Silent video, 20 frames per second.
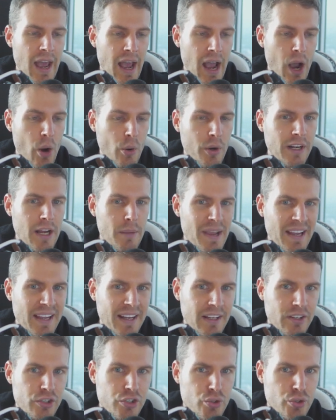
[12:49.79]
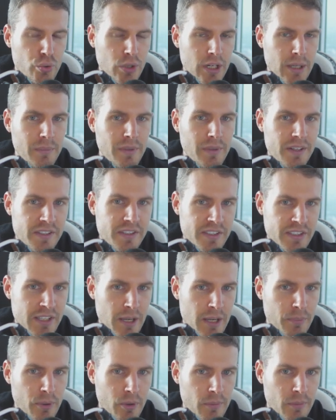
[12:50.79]
how can I make it extremely
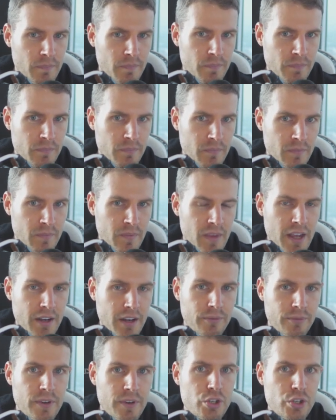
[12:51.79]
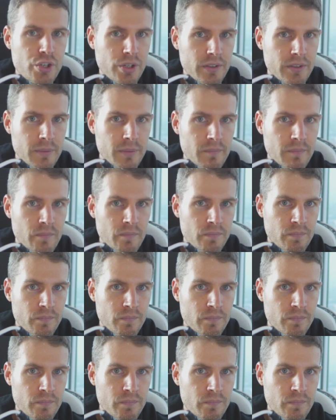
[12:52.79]
simple and efficient?